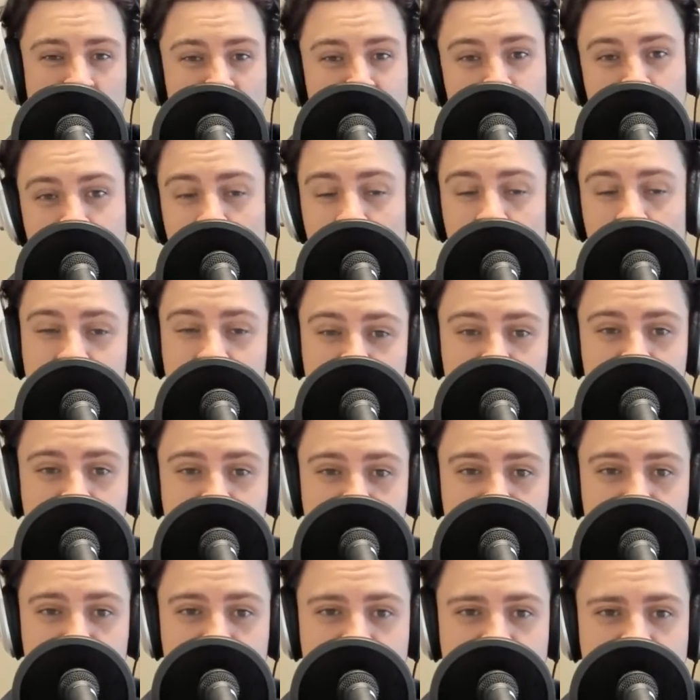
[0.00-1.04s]
have gone to
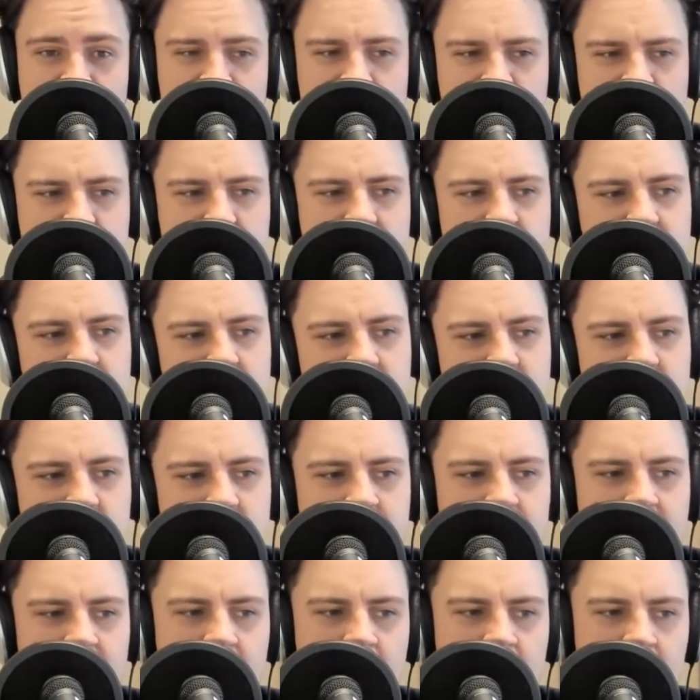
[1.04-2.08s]
do that.
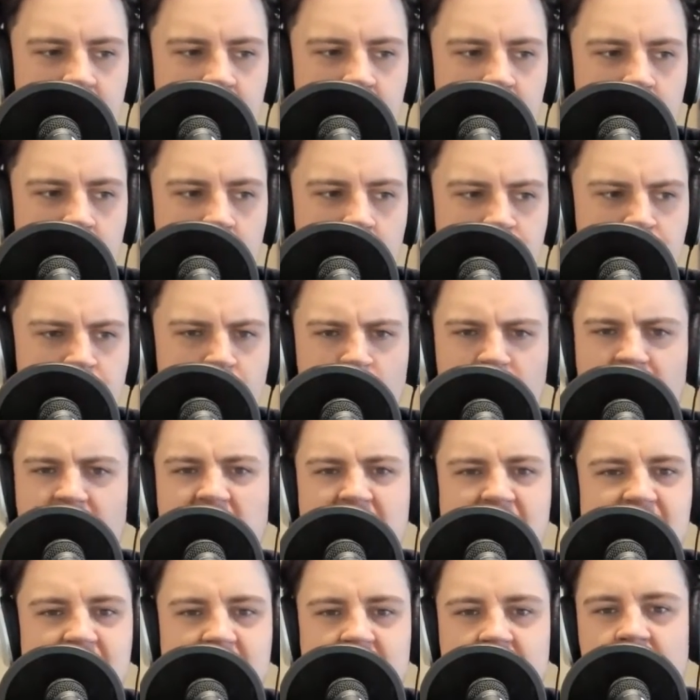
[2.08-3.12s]
But
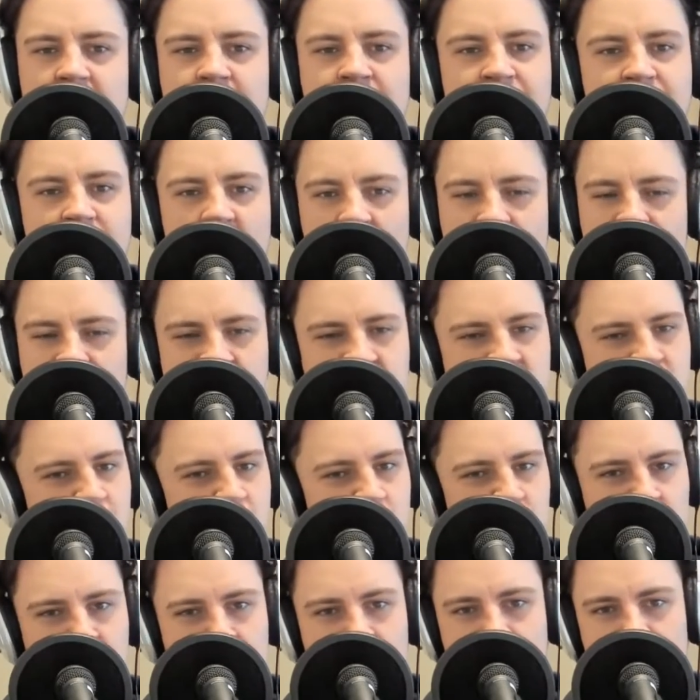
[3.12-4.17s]
that's in a very
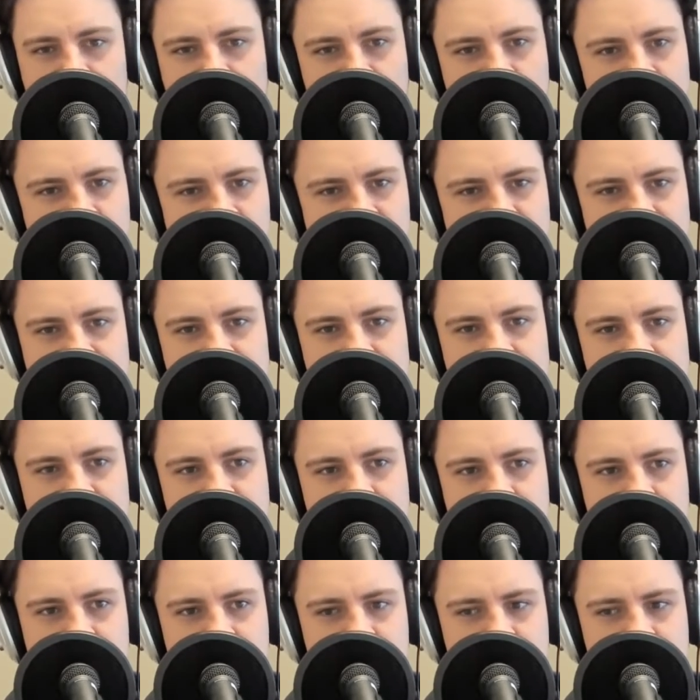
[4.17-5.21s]
small minority.
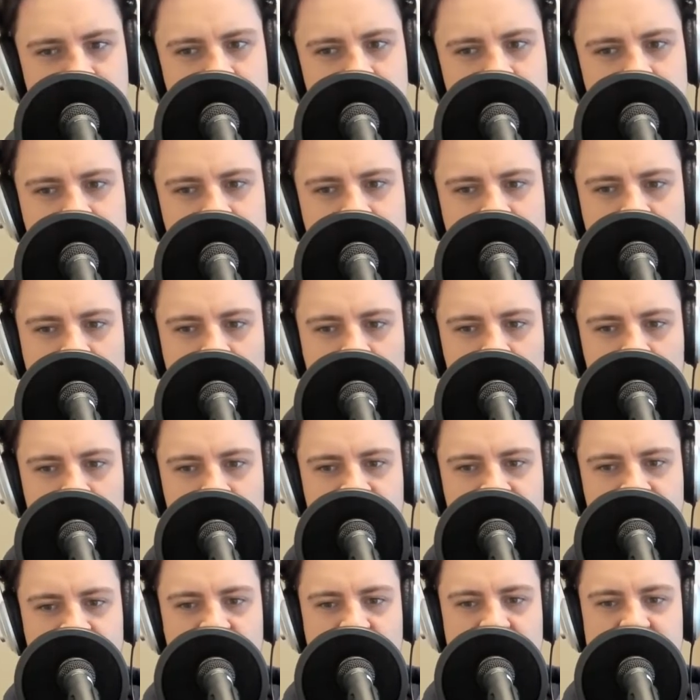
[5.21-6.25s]

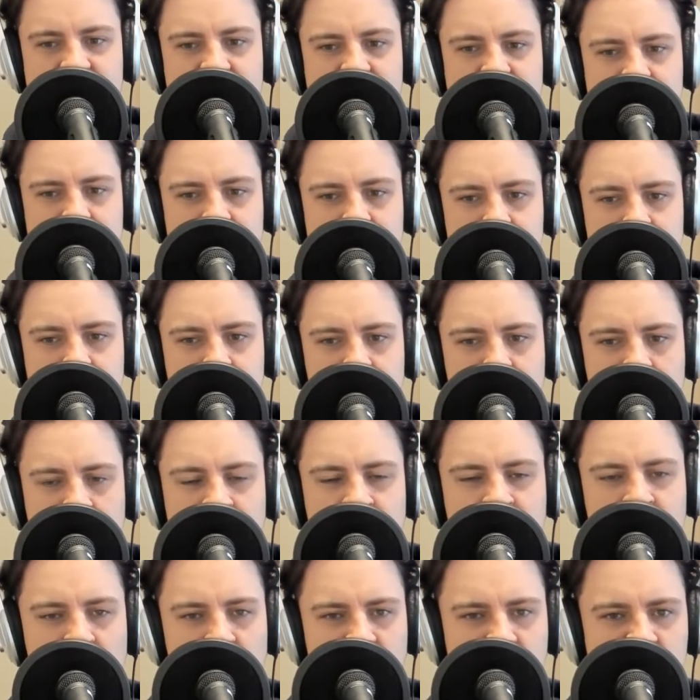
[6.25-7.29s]
That's a
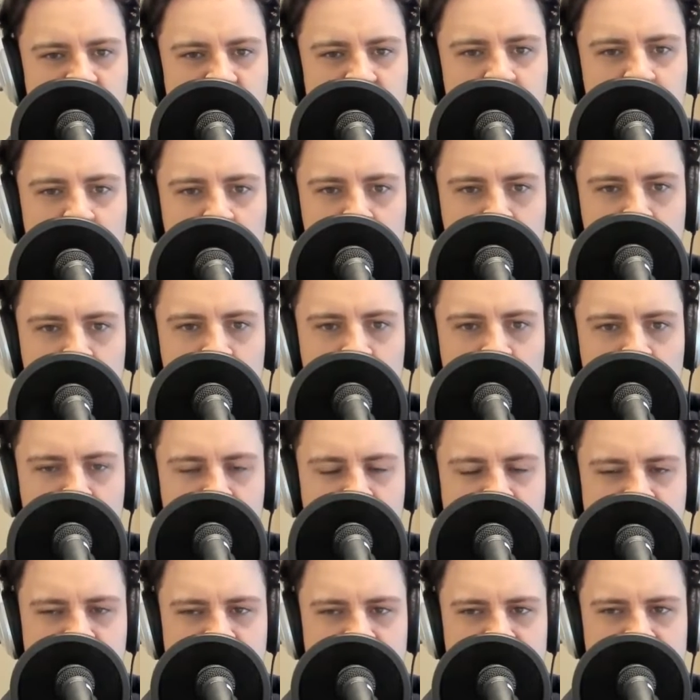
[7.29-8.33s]
very small
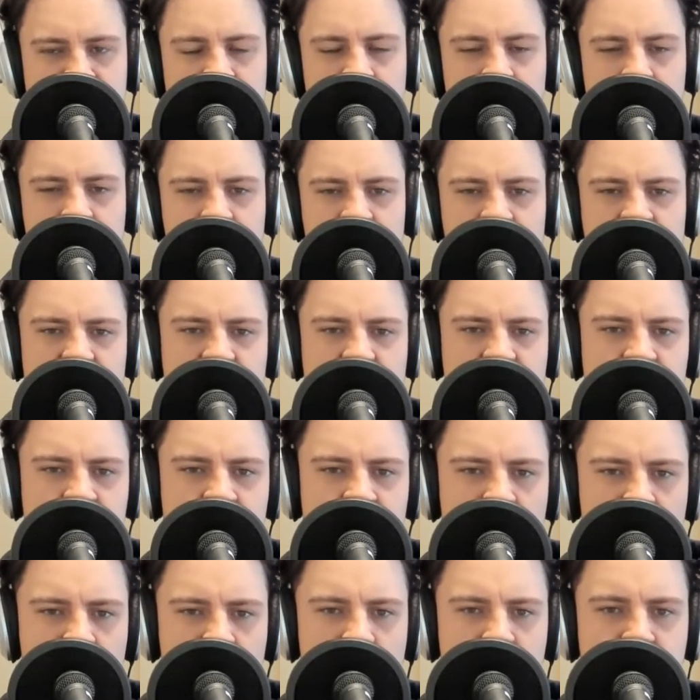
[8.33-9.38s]
minority. And I think it's
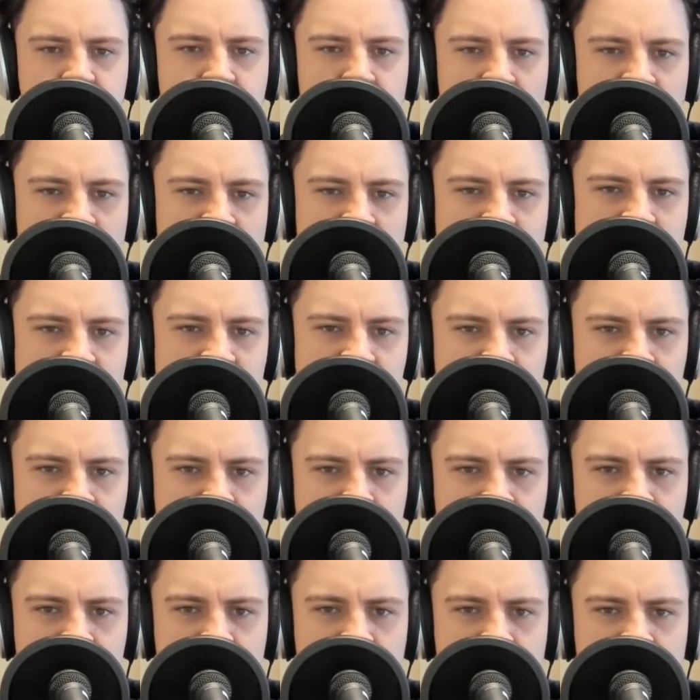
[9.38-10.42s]
very bad
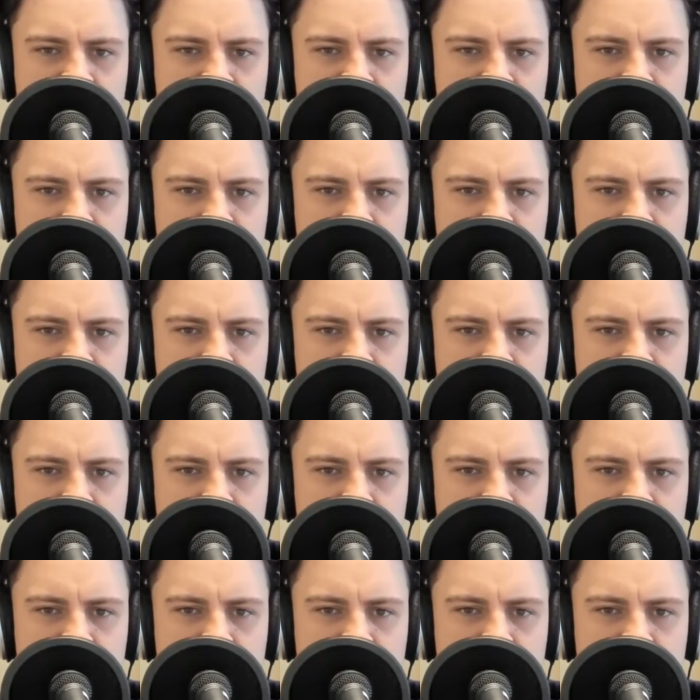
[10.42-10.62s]
to